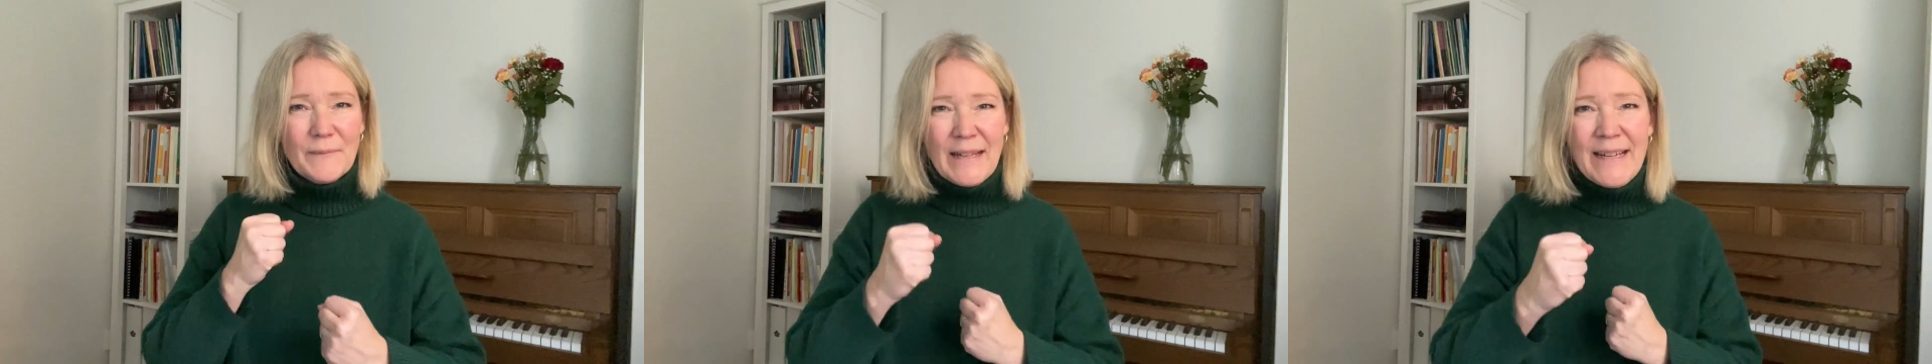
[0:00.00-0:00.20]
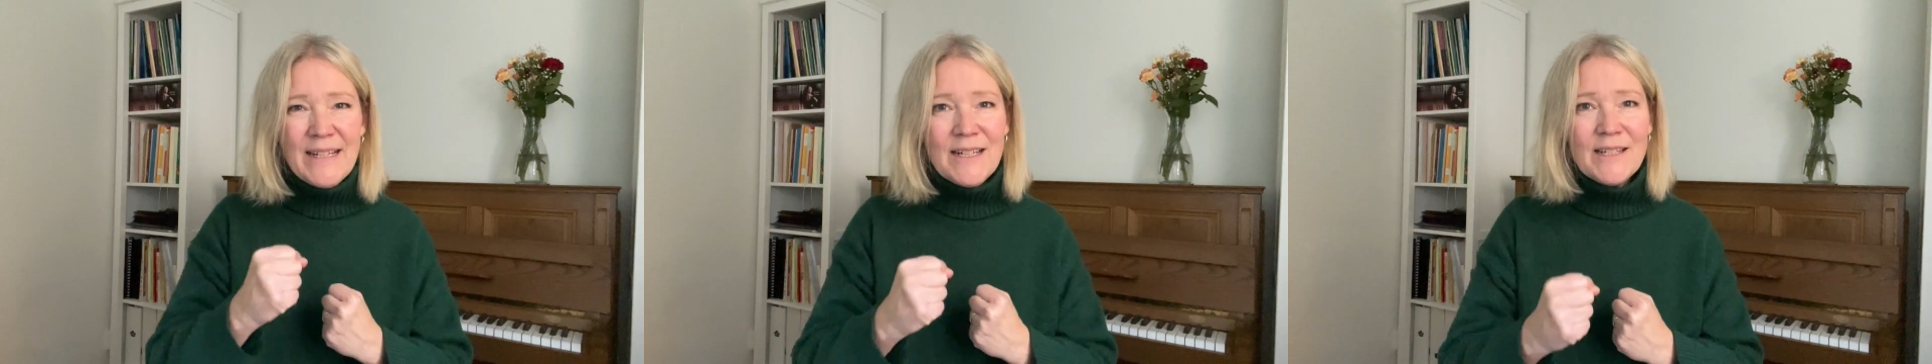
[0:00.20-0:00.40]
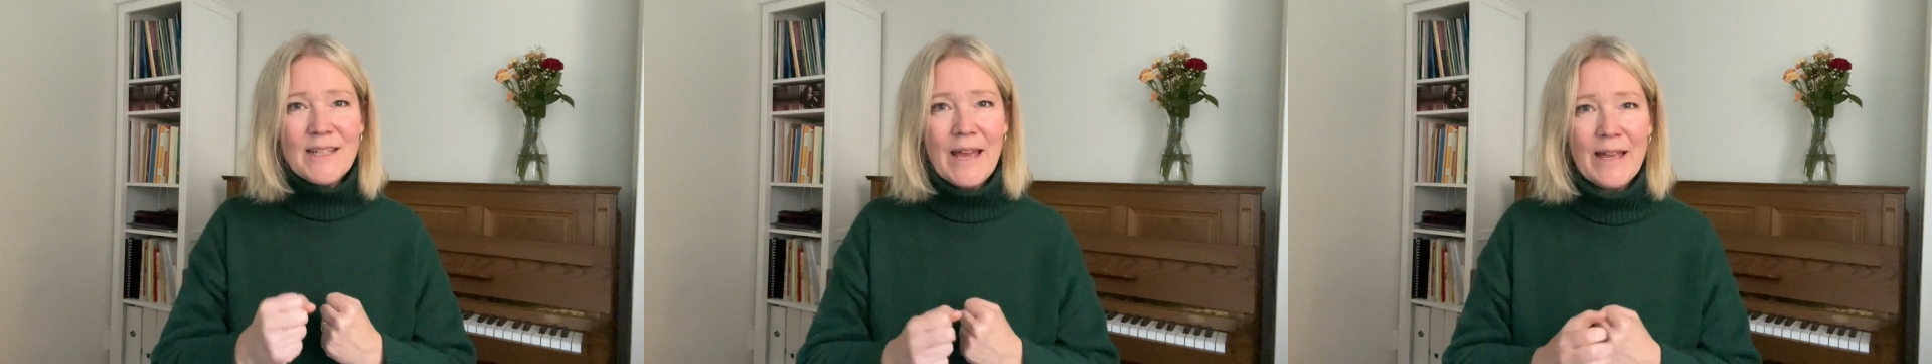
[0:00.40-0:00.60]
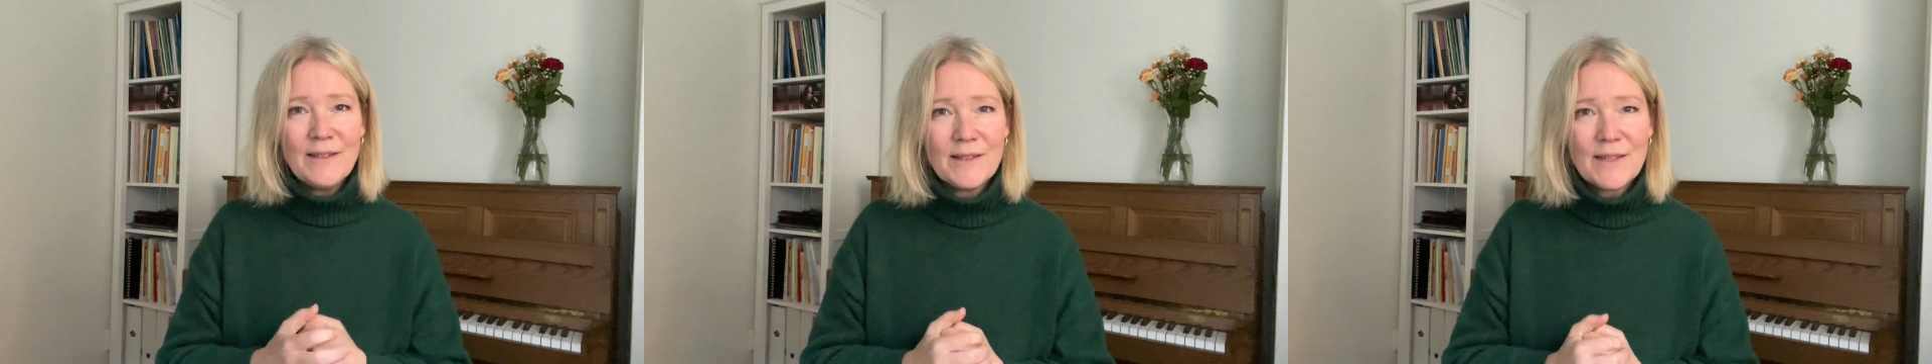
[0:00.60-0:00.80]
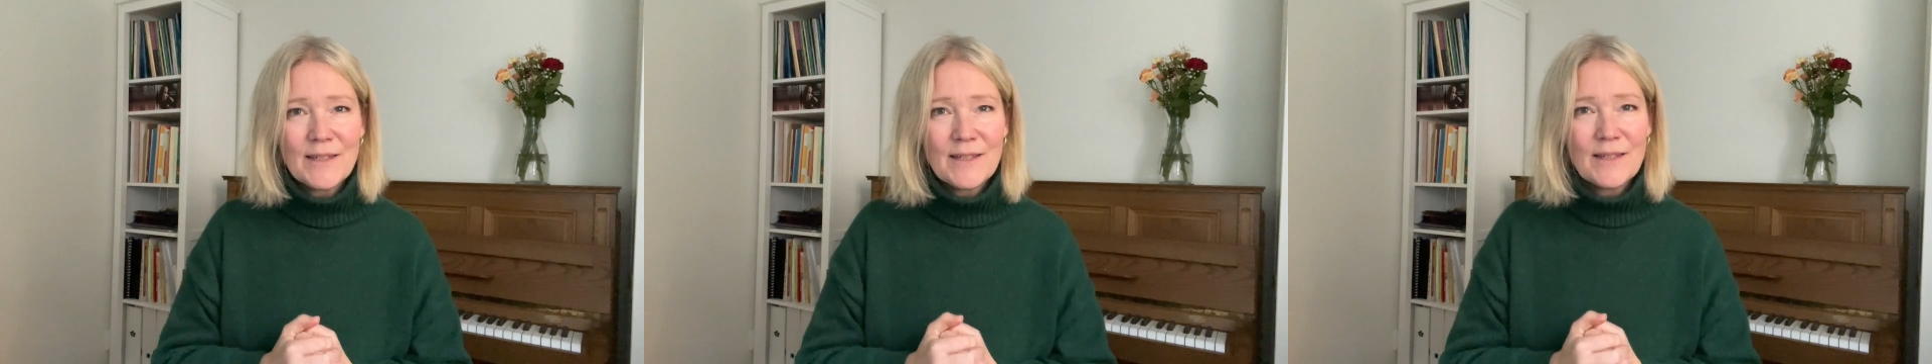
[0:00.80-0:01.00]

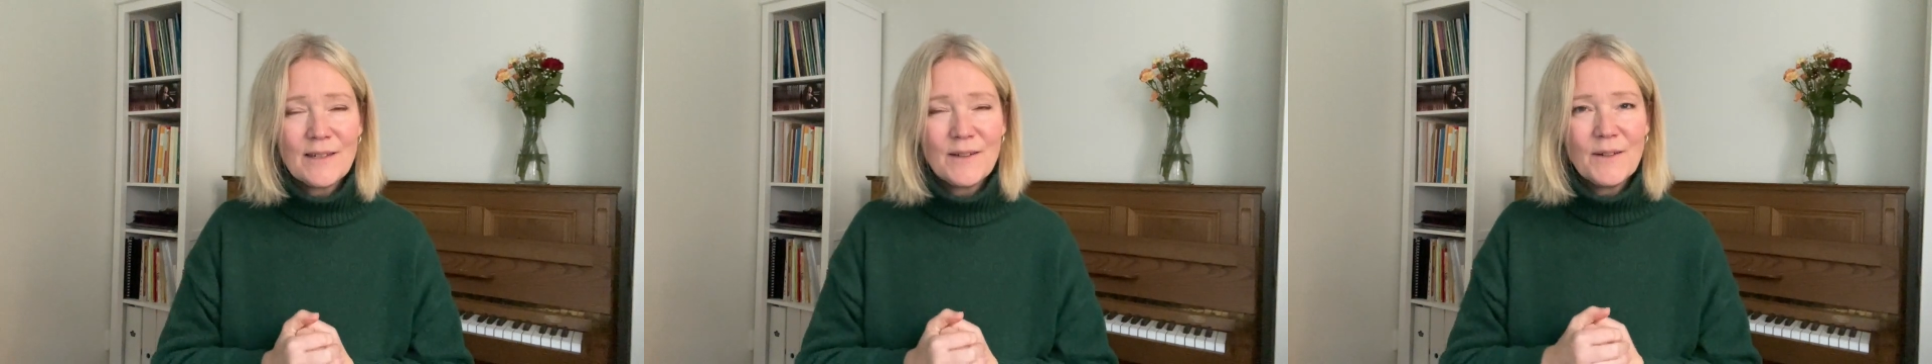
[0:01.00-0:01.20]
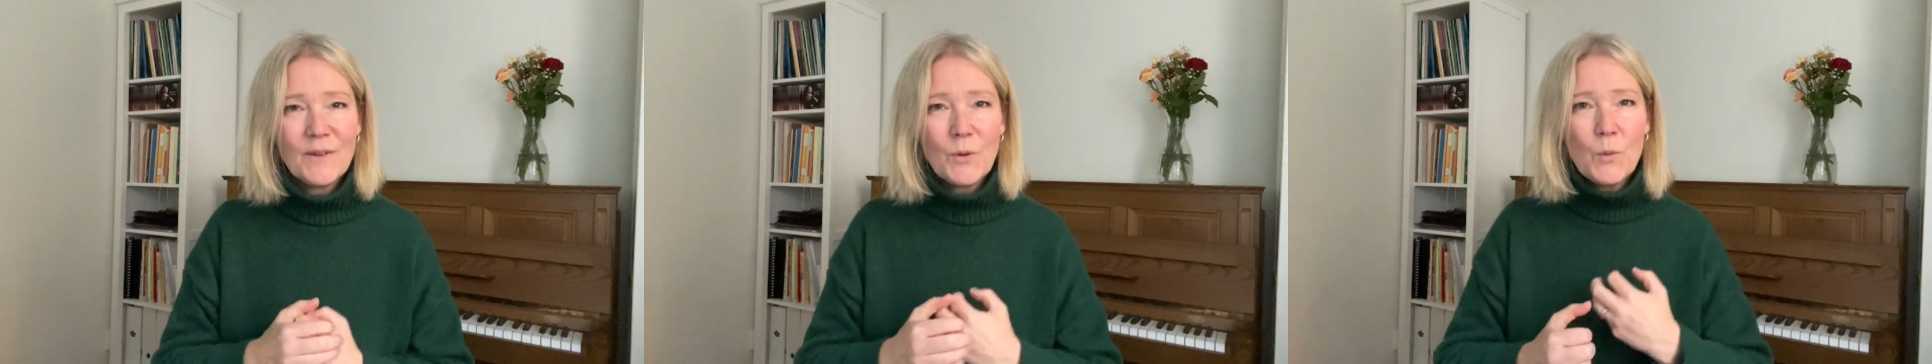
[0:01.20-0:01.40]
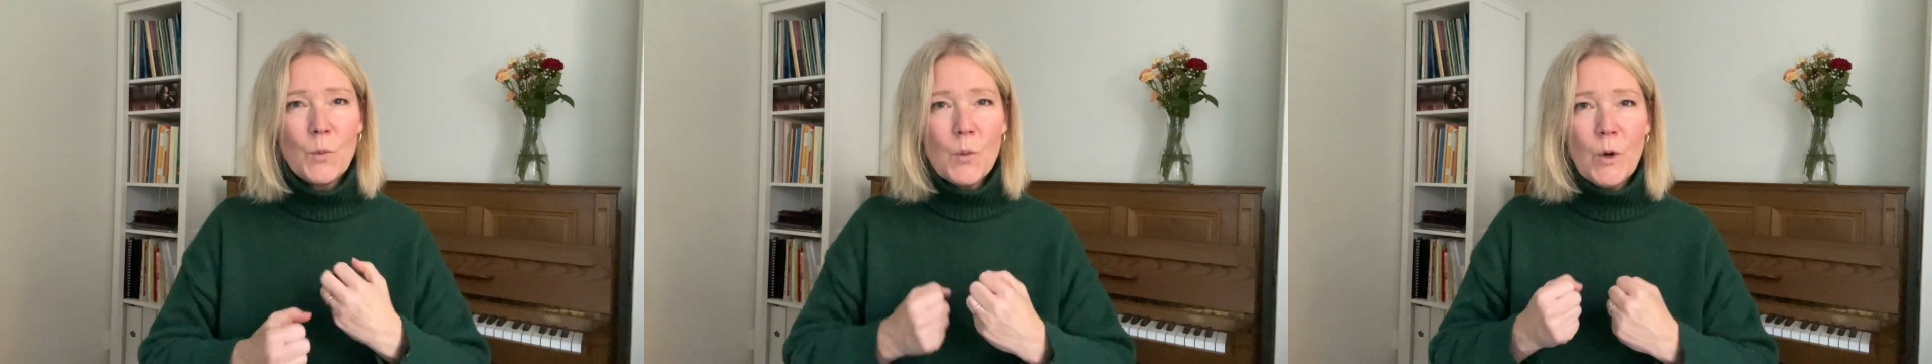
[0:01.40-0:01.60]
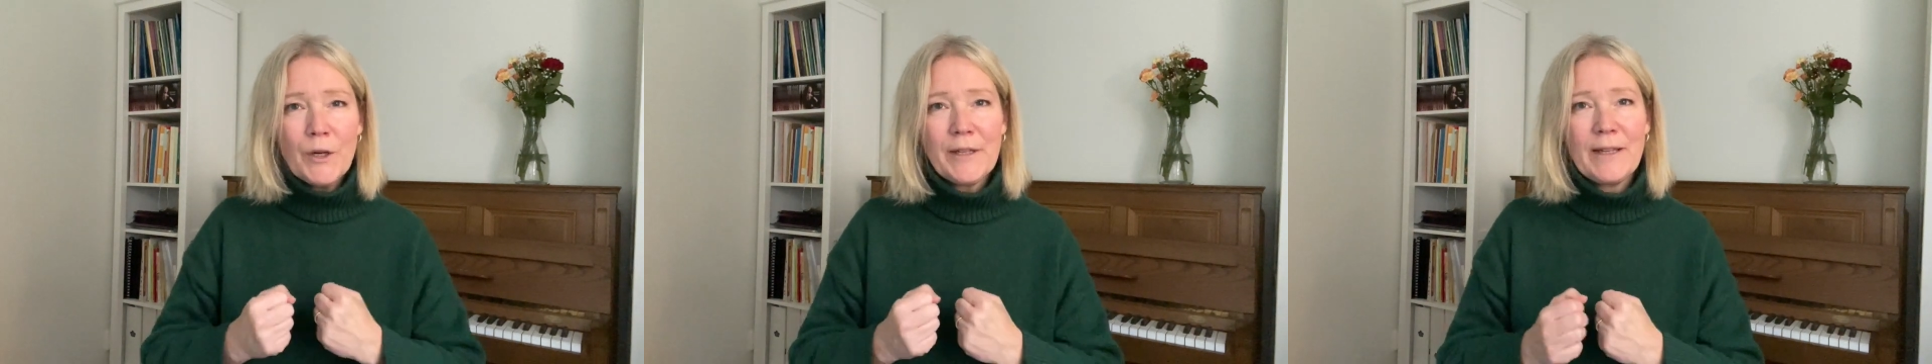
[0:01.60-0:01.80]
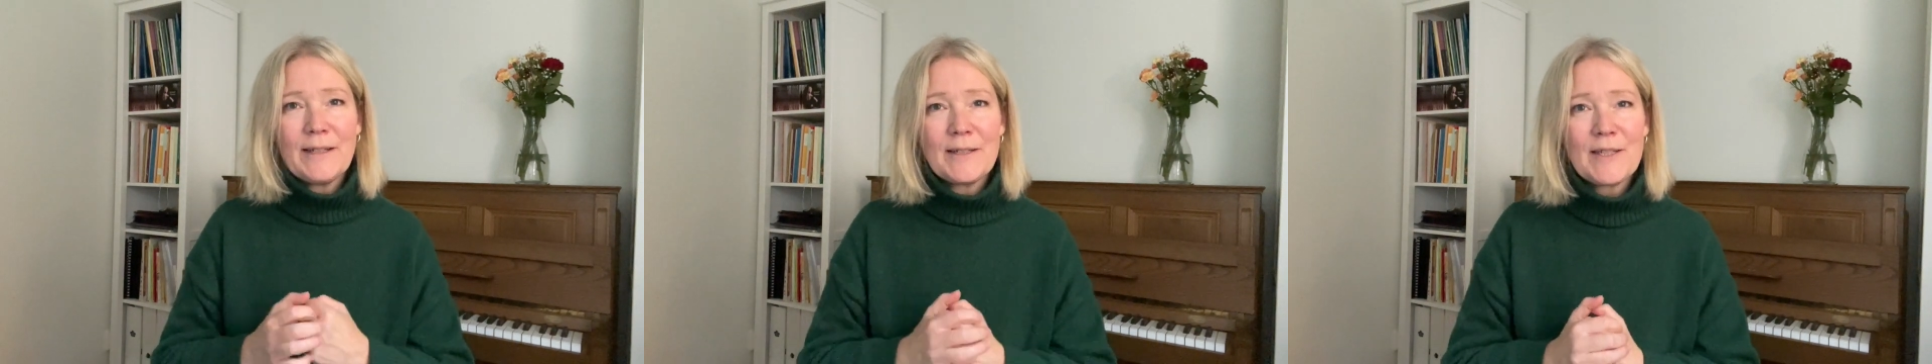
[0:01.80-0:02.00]
intense
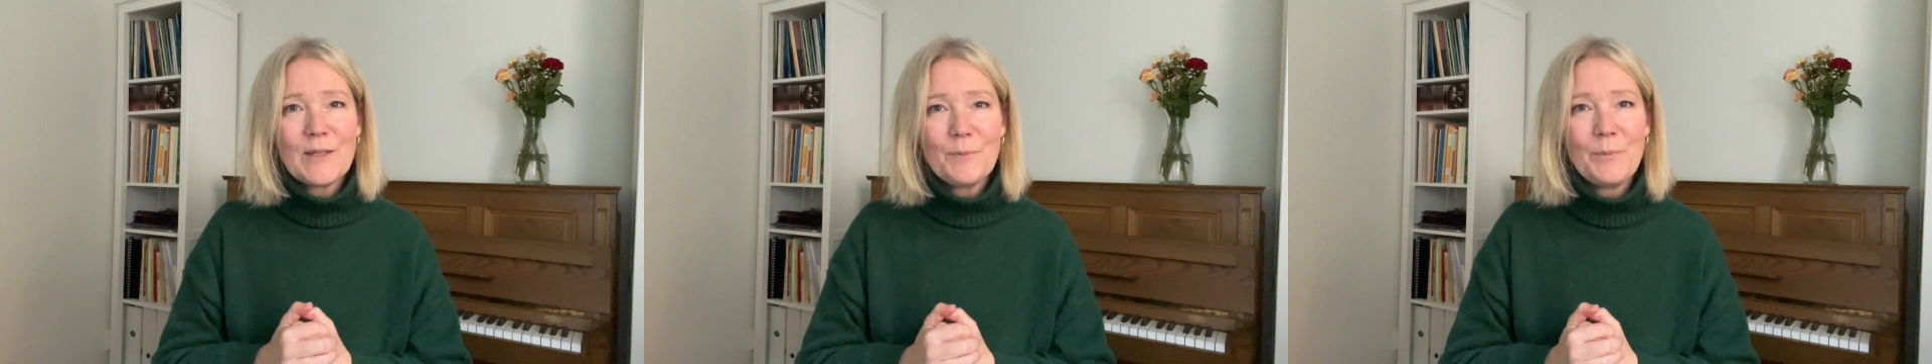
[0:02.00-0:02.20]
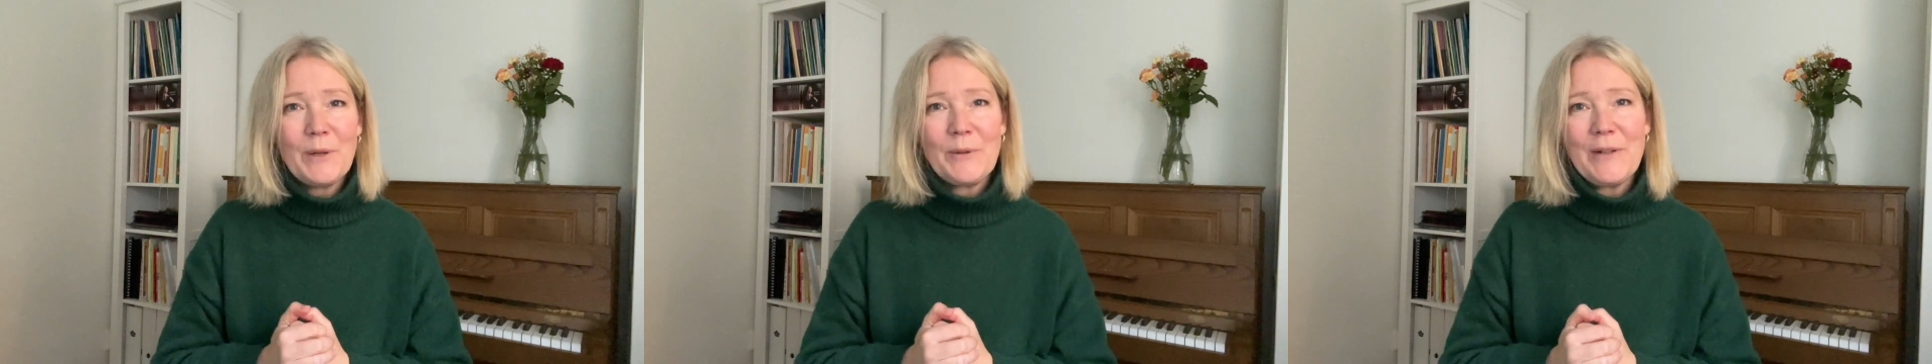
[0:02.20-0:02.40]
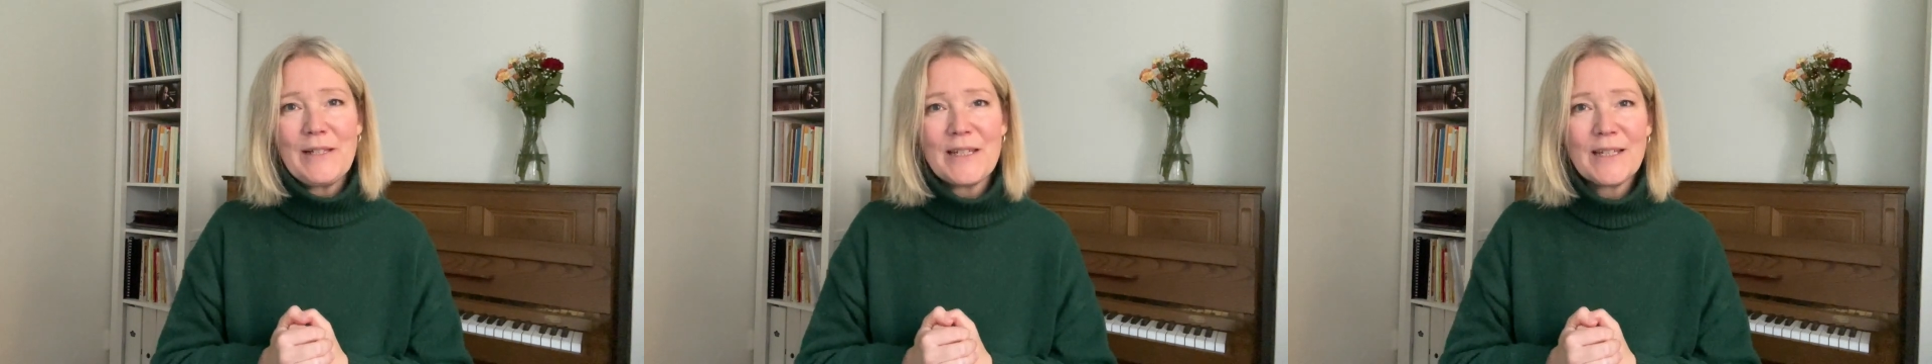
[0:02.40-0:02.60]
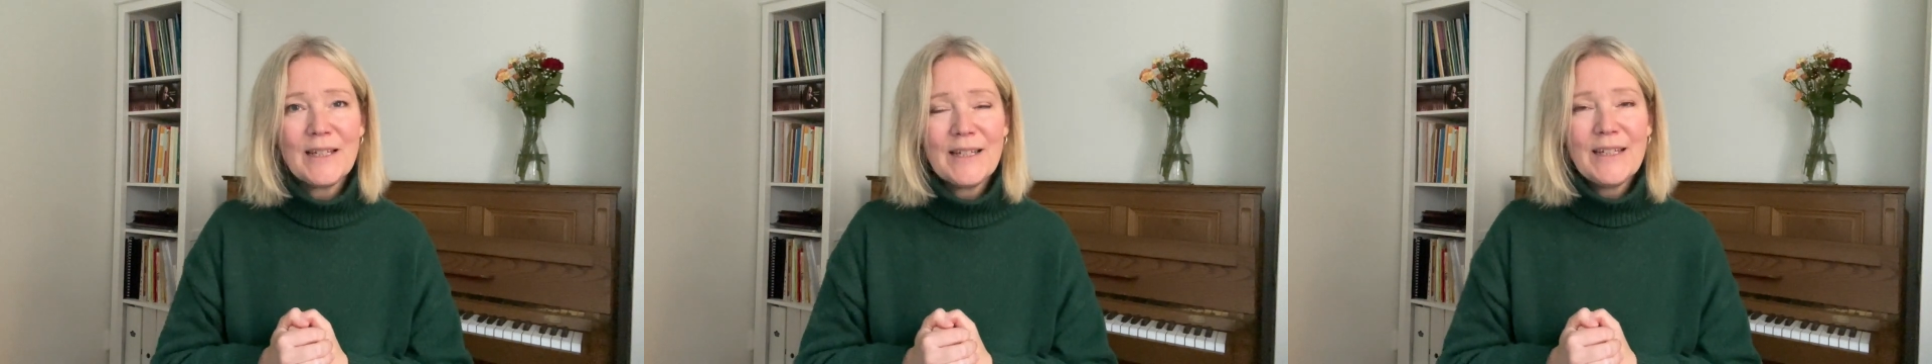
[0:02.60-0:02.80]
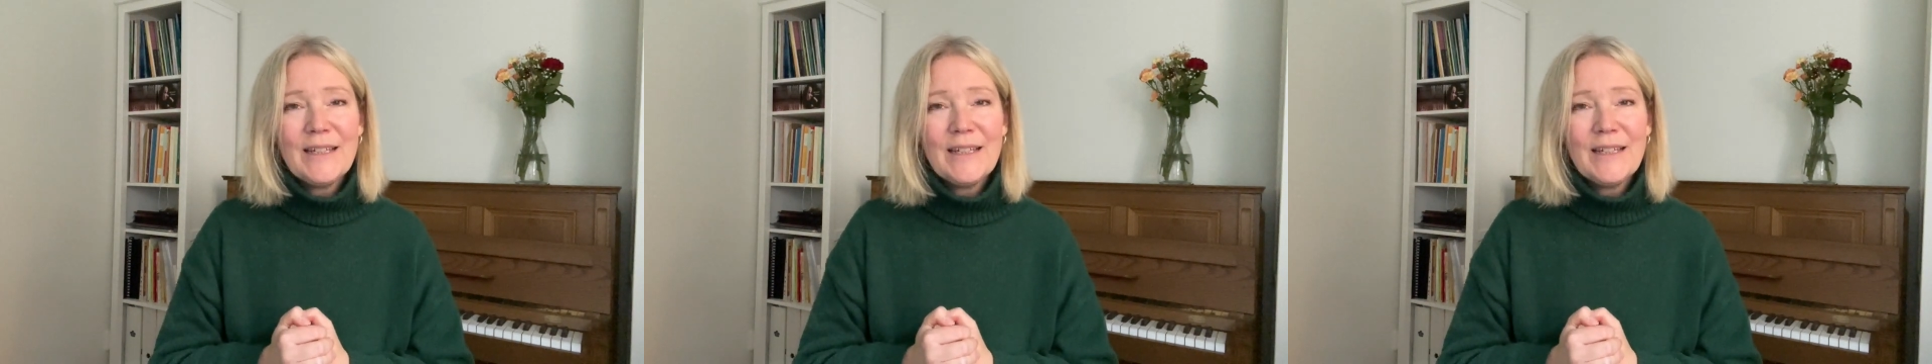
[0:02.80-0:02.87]
working spirit.